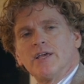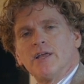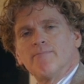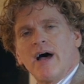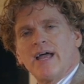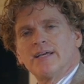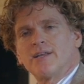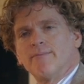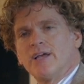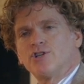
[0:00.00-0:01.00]
in my
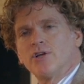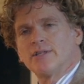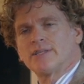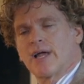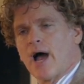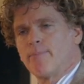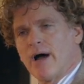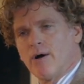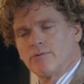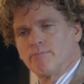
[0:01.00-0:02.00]
estimation, it's a
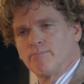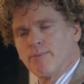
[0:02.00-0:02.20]
cop-out.